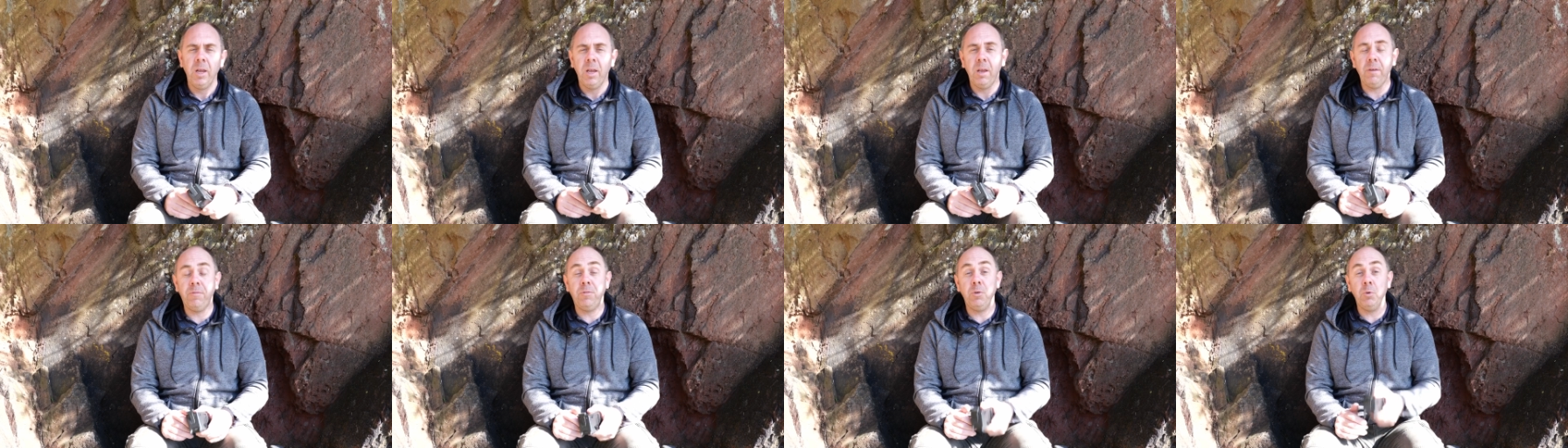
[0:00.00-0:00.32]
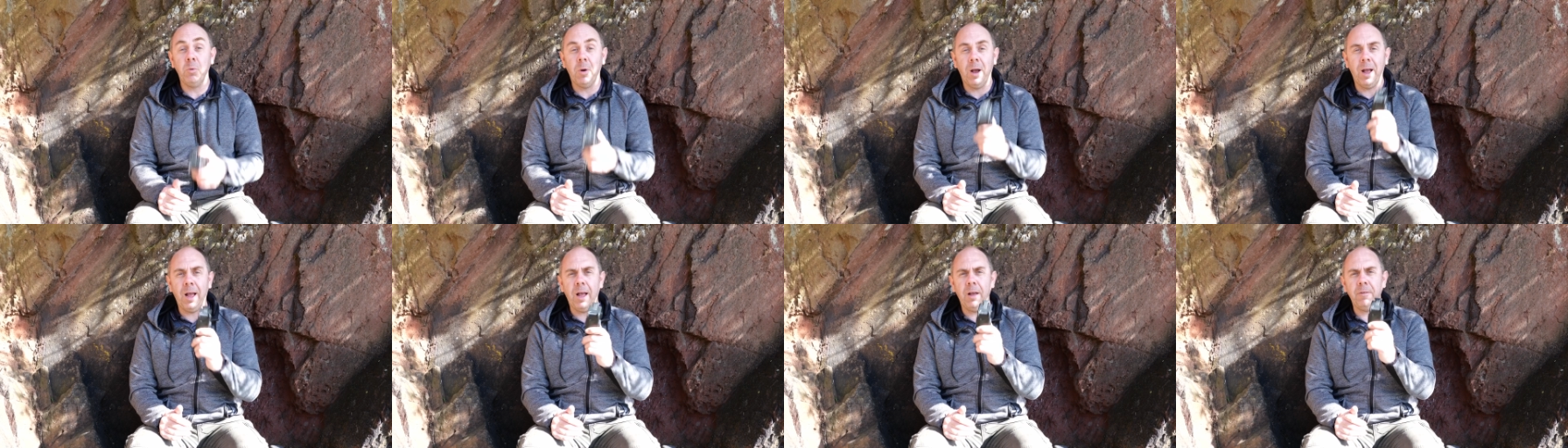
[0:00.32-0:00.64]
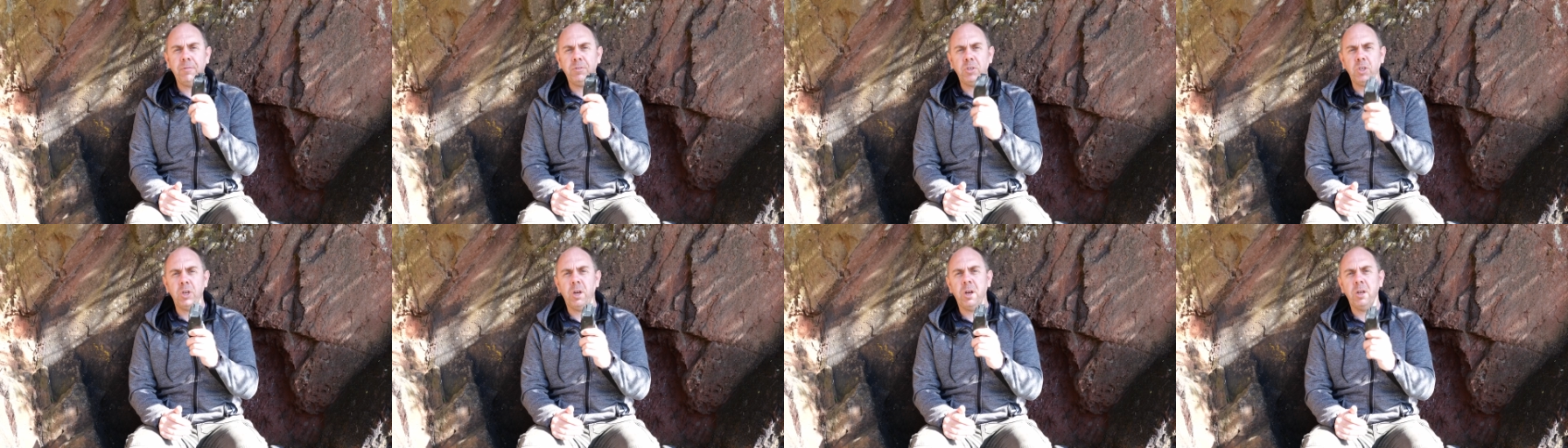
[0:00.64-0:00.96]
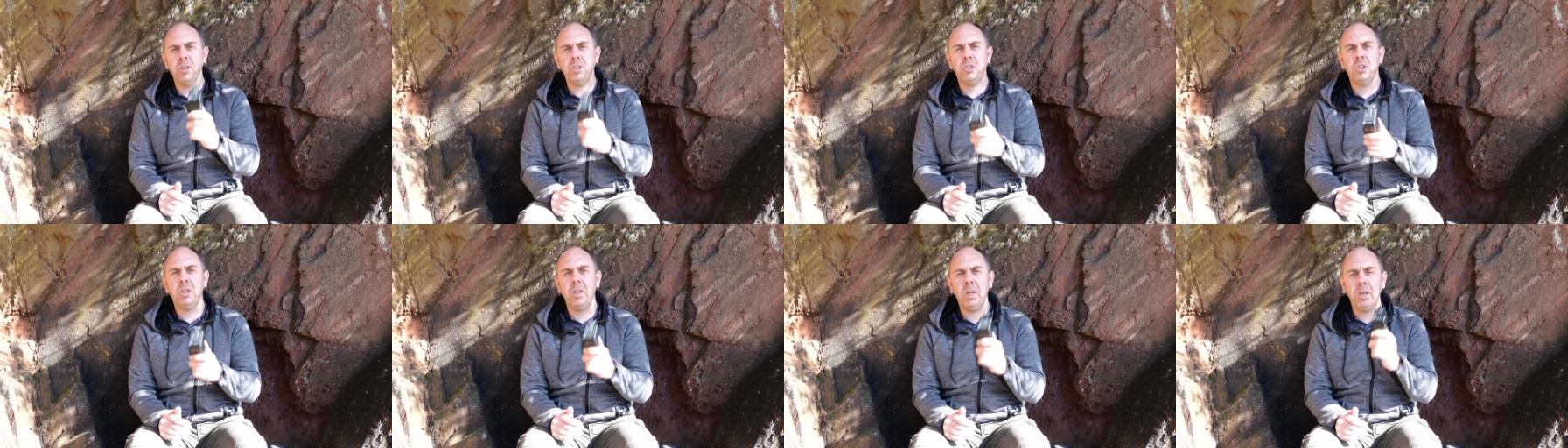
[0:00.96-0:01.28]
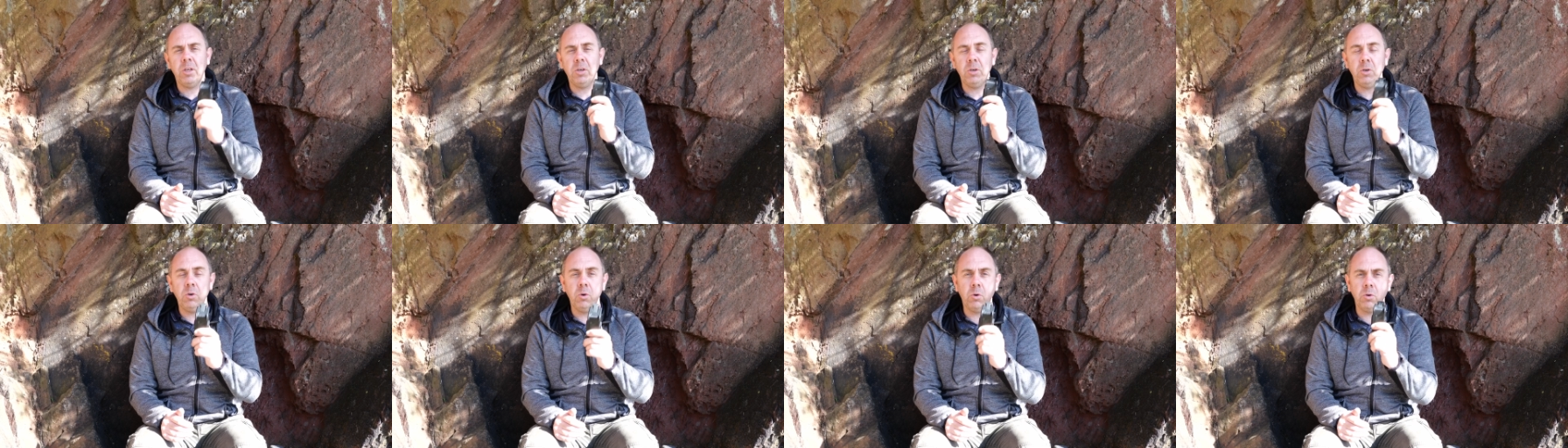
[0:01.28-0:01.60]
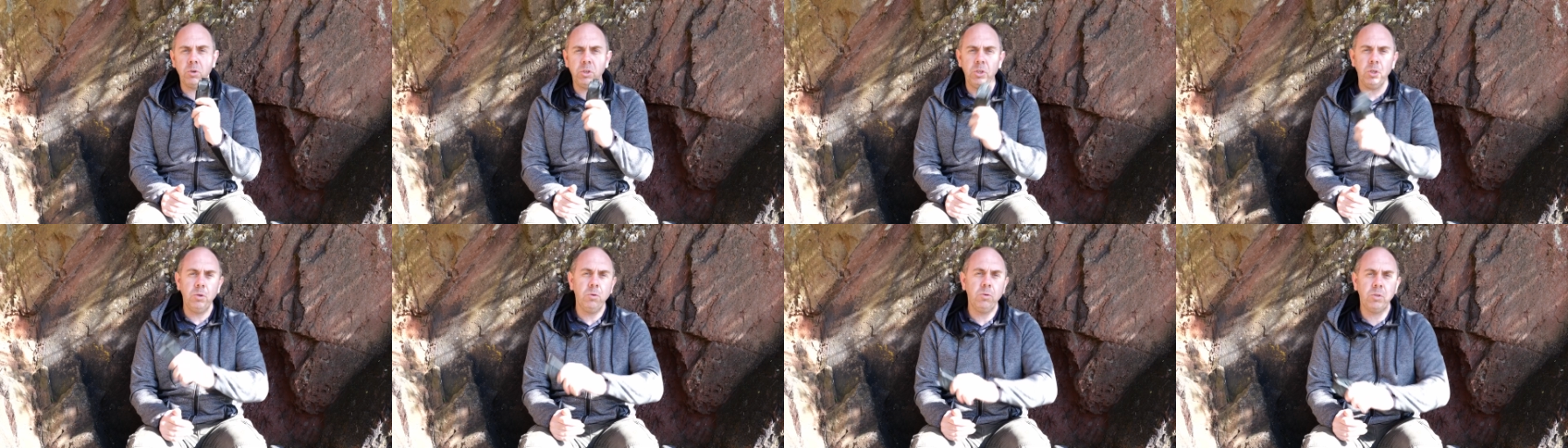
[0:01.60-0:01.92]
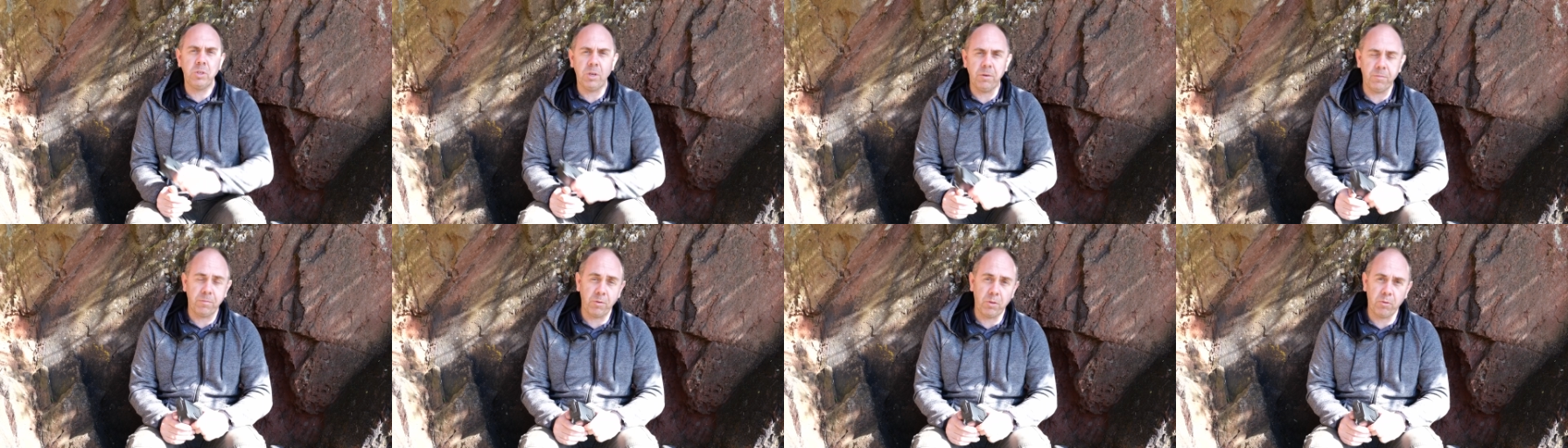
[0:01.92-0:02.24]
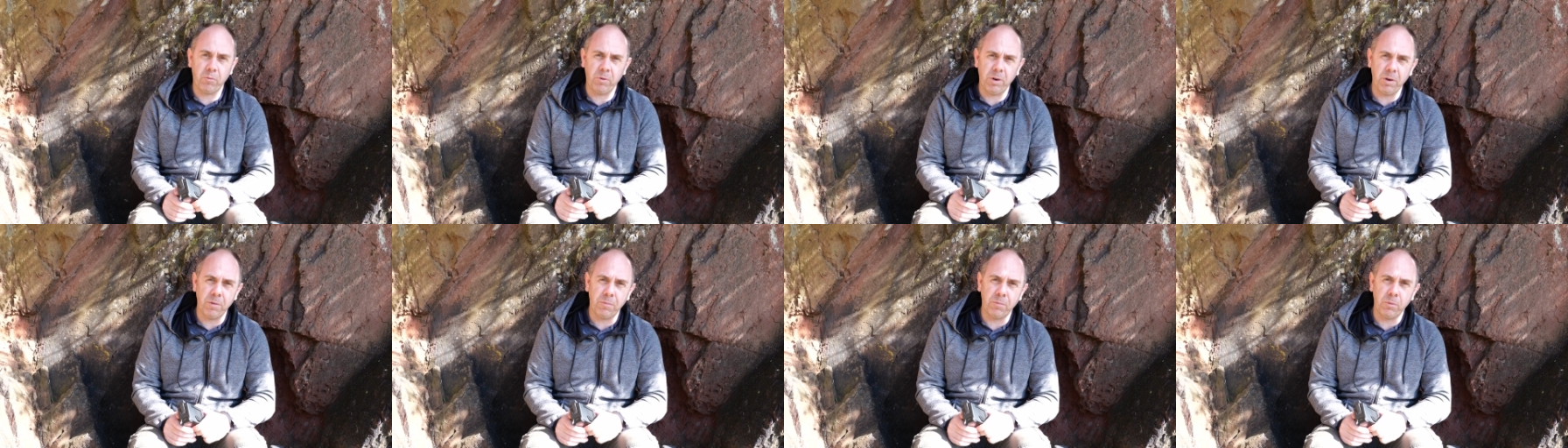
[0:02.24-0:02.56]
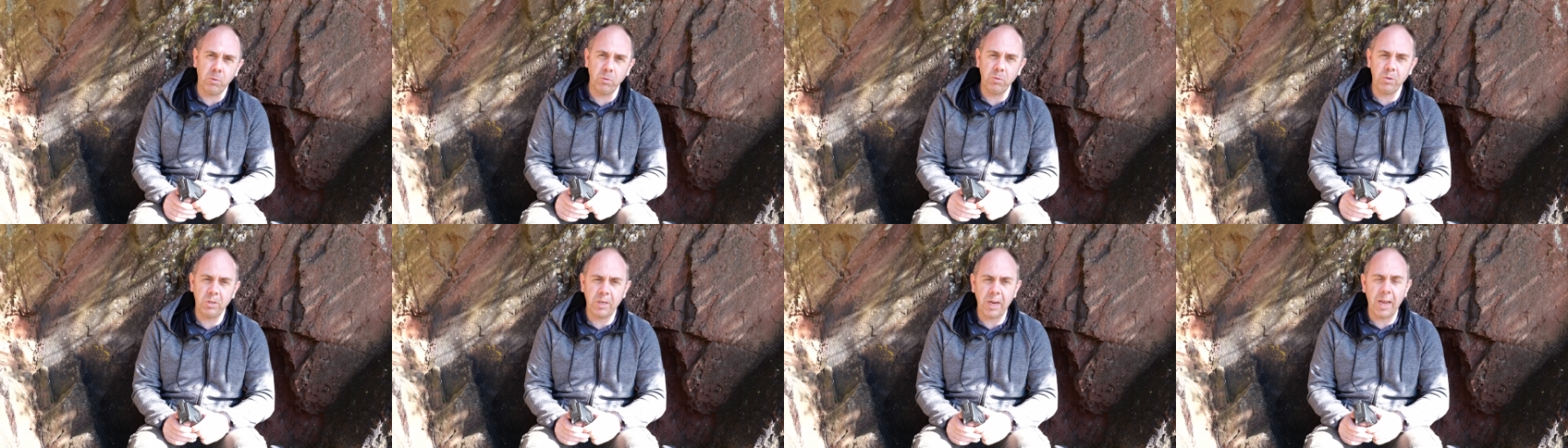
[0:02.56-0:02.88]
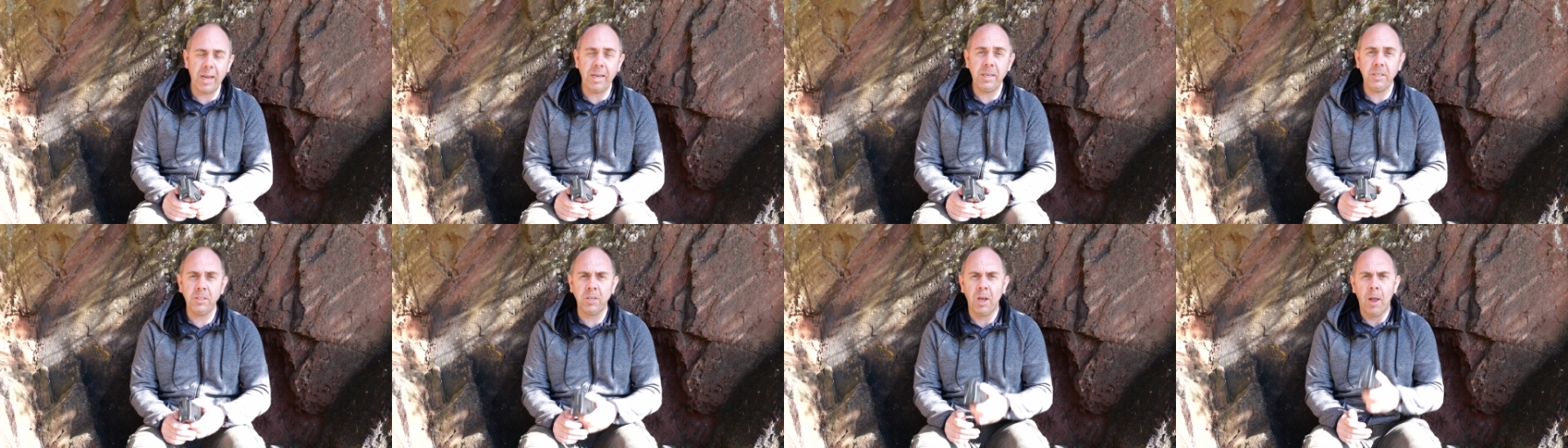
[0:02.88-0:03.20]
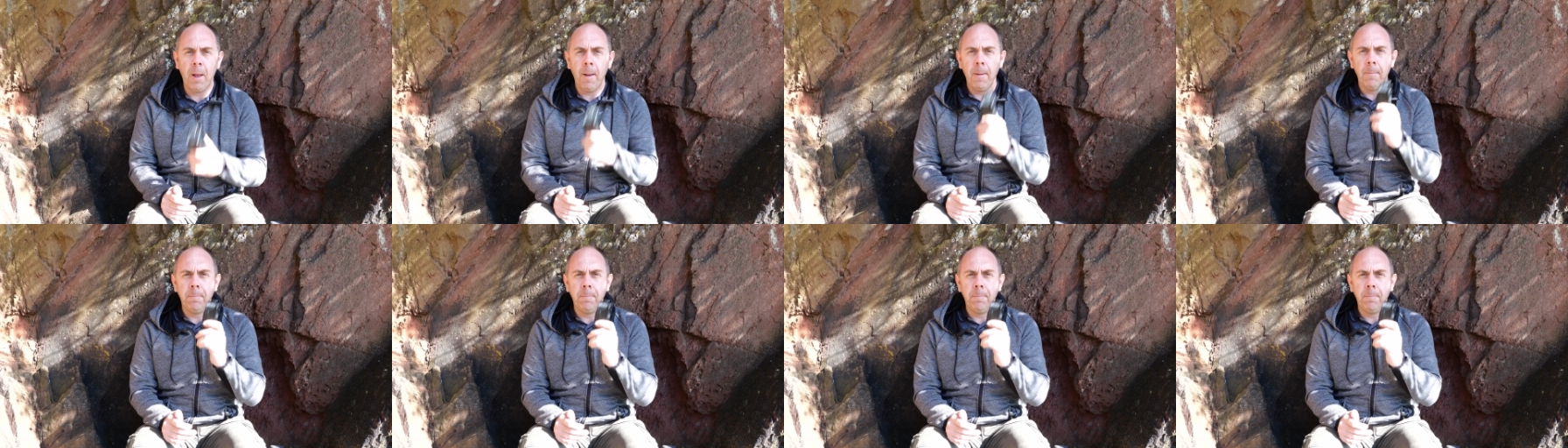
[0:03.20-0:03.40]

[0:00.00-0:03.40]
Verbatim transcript: If you have charged it and not used it for three or four days,